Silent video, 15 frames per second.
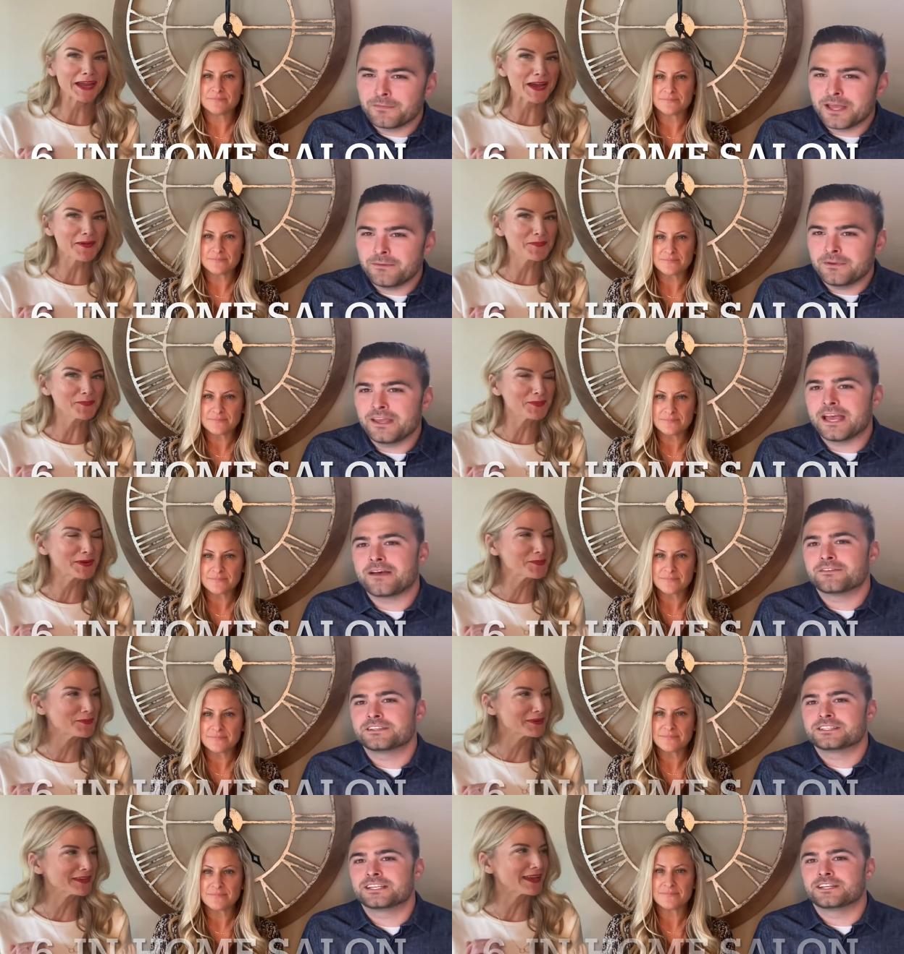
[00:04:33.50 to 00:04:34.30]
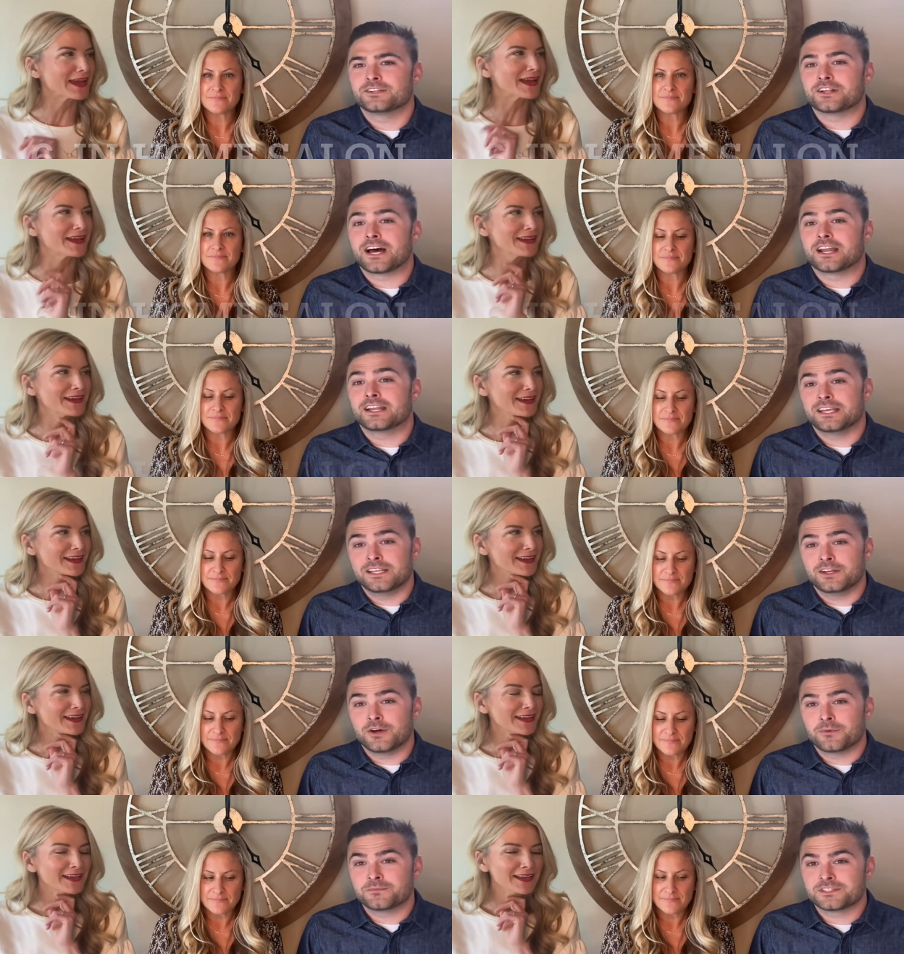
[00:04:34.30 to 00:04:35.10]
Speaker 1: We haven't seen a lot of
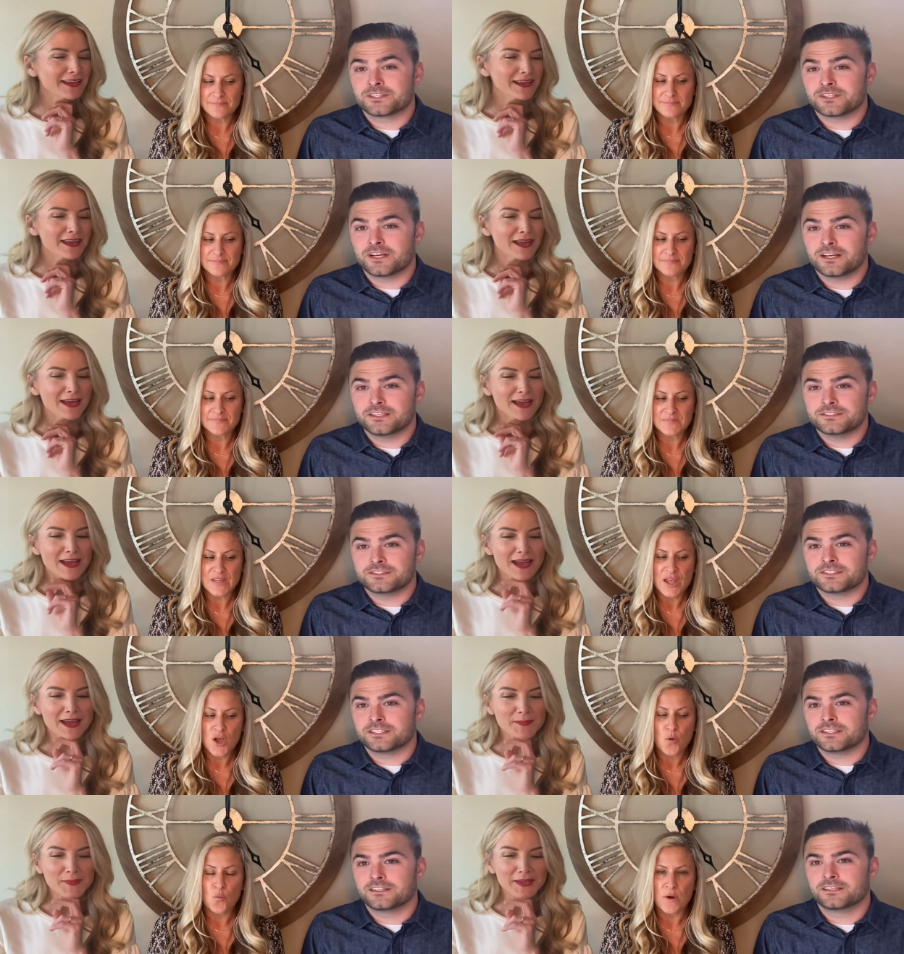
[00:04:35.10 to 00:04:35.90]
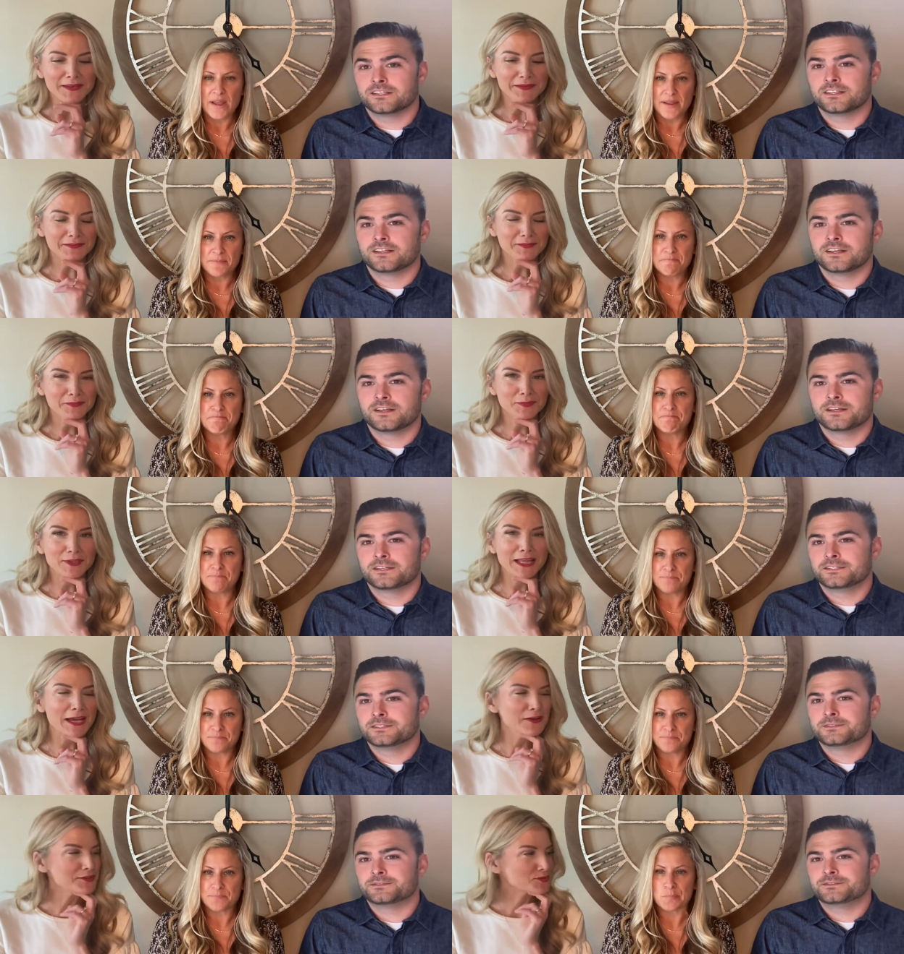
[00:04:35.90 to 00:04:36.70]
in-home salons. I
Speaker 2: mean, Real
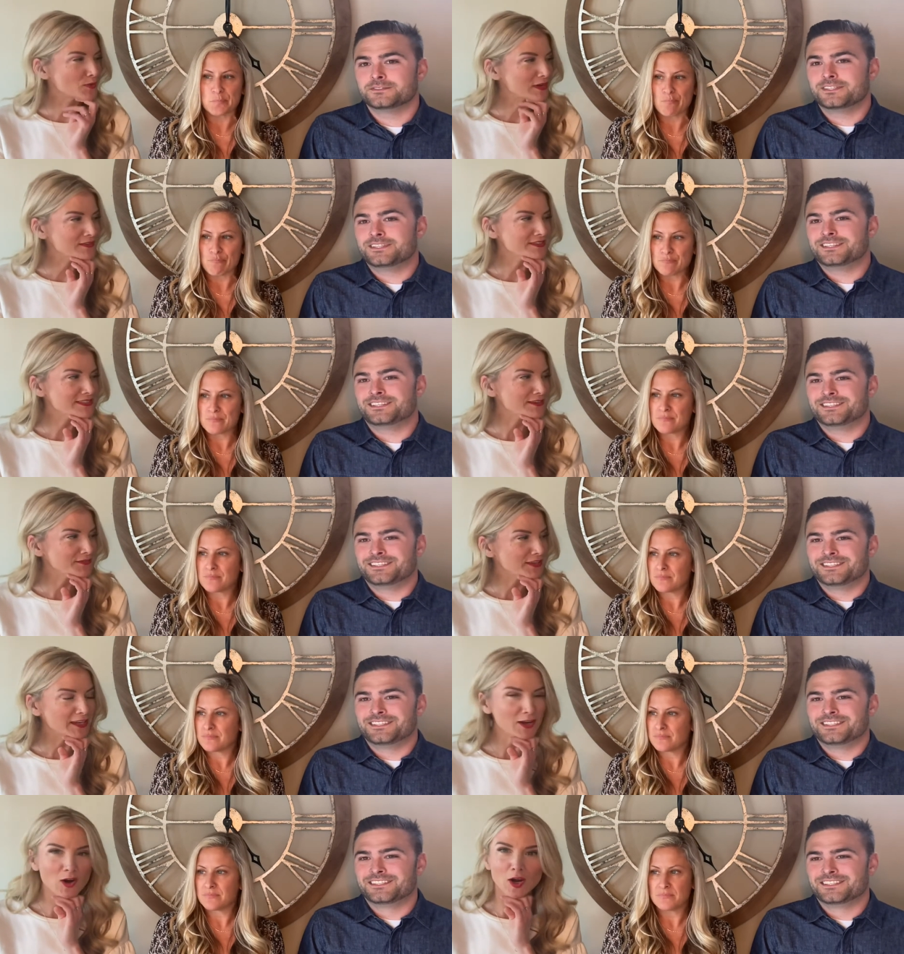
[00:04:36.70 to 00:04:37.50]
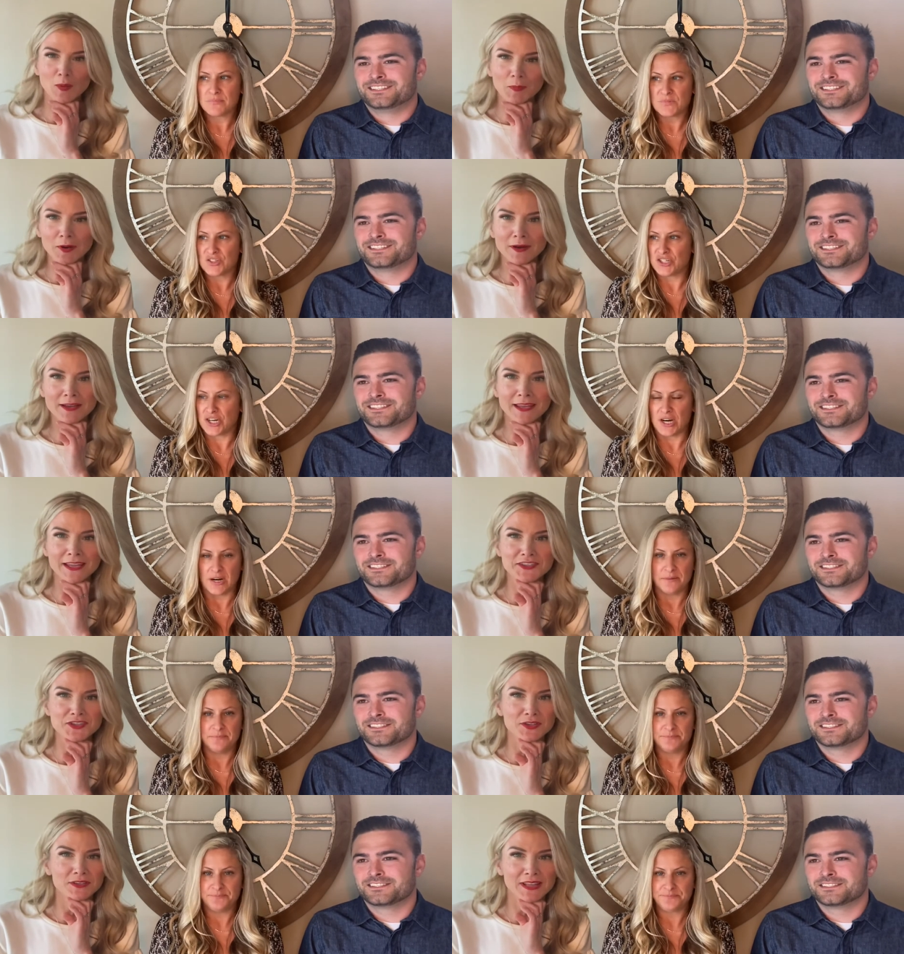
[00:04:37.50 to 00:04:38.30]
Housewives of Gig Harbor. Sure.
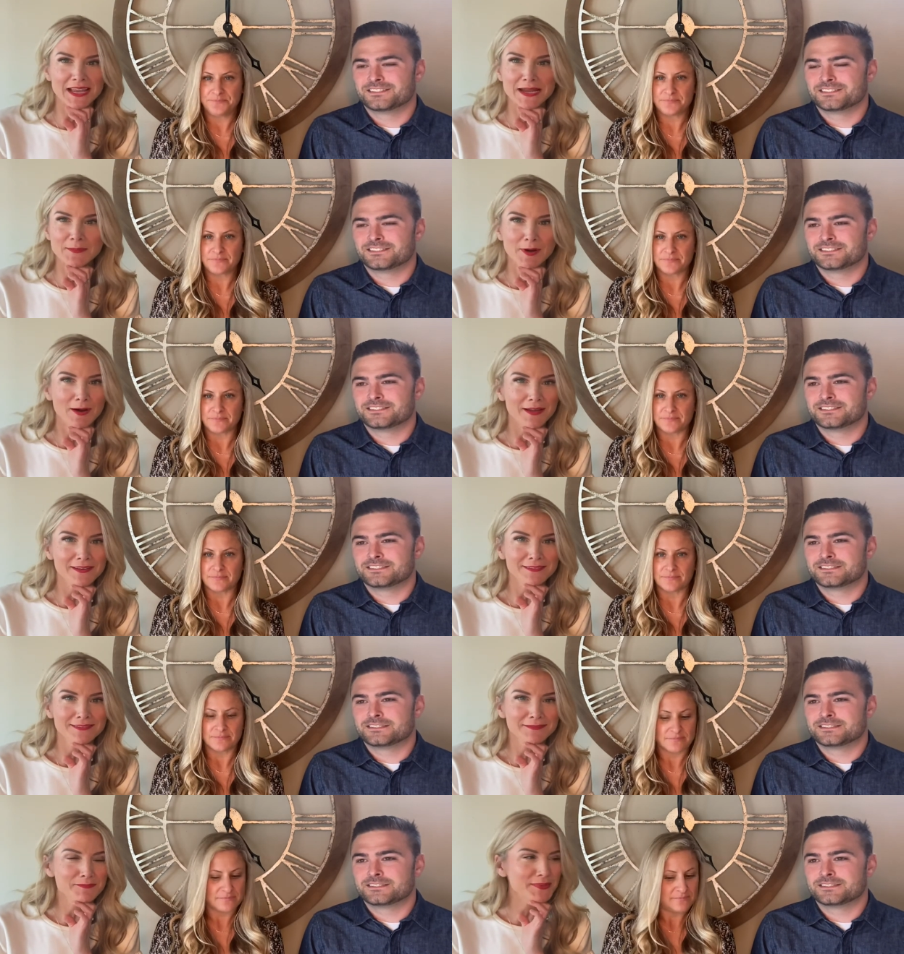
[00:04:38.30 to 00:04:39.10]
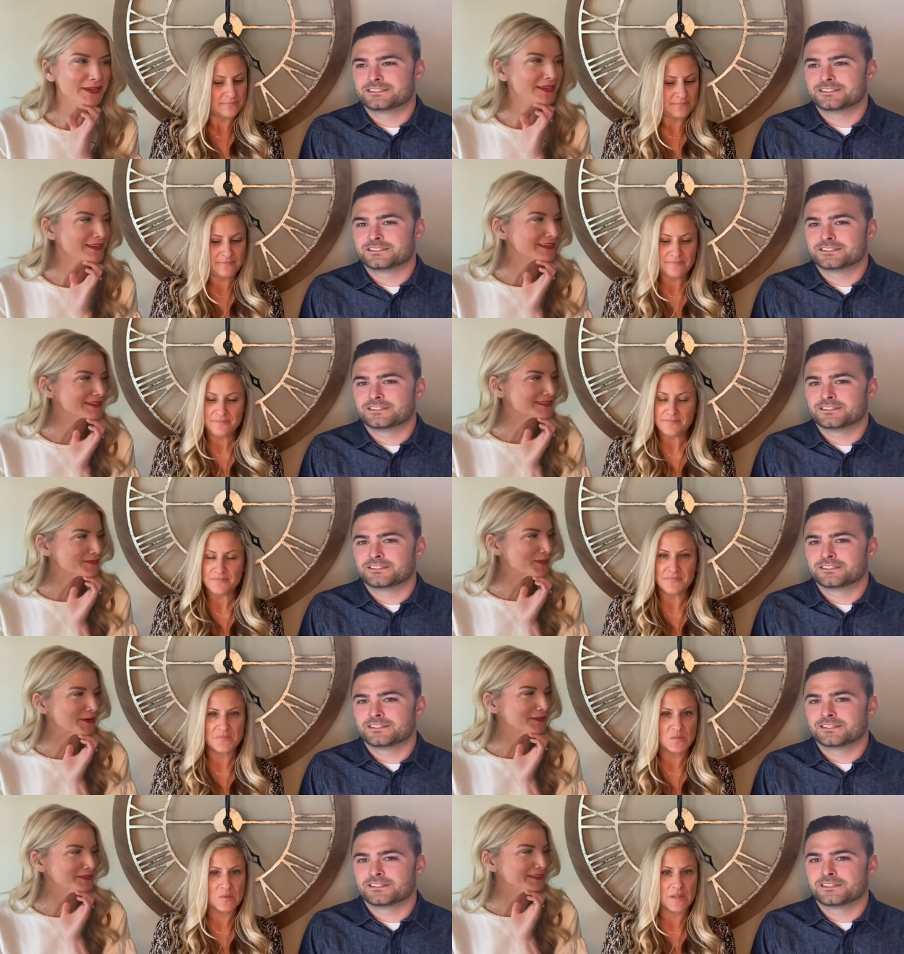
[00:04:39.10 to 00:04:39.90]
Get your glam on, because
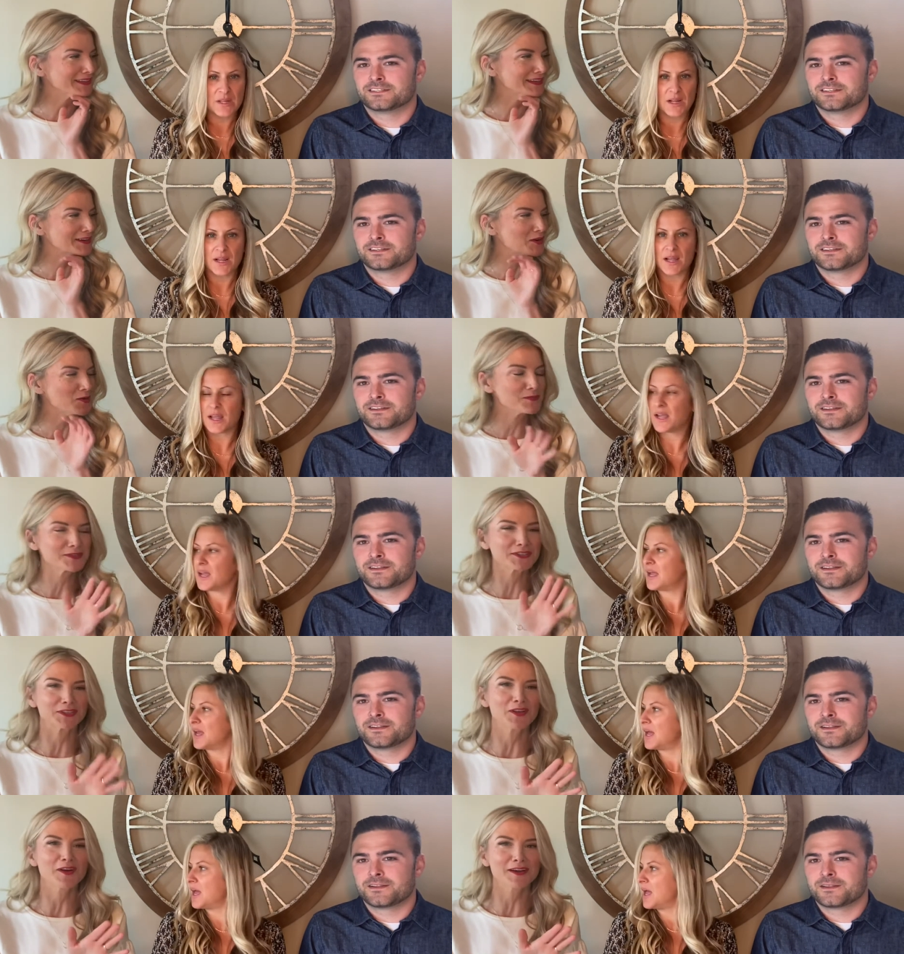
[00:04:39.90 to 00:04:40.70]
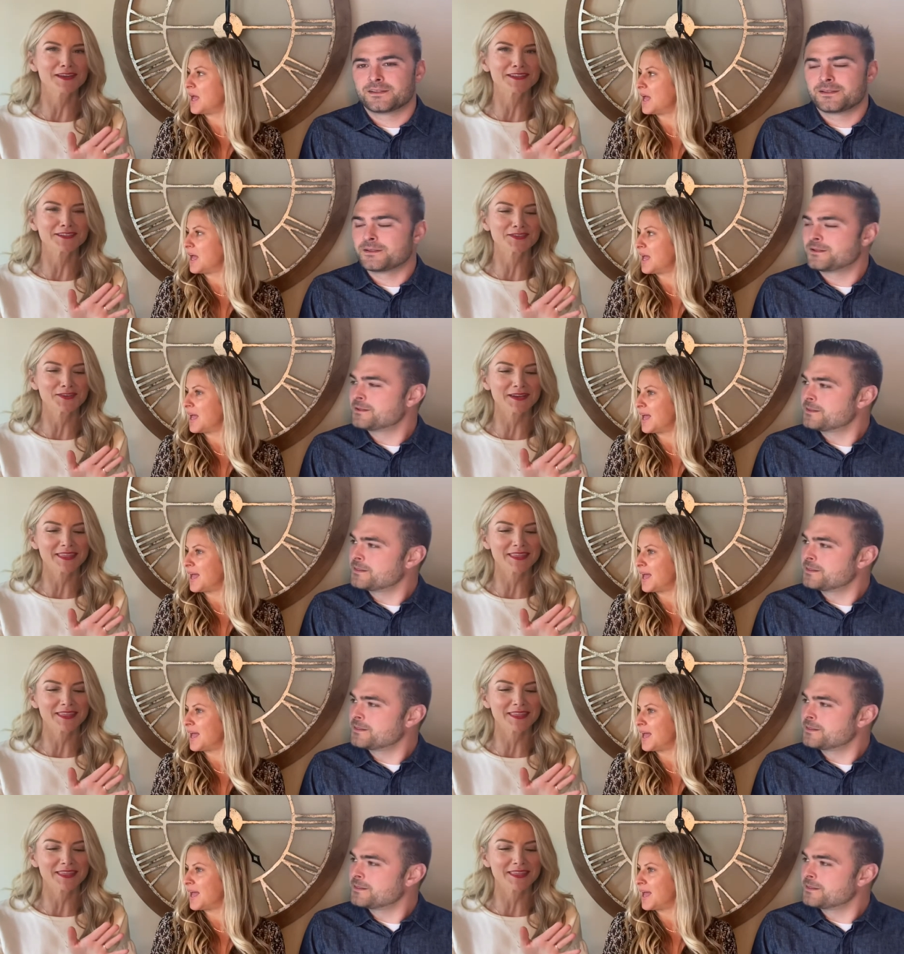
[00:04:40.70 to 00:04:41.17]
apparently home salons are a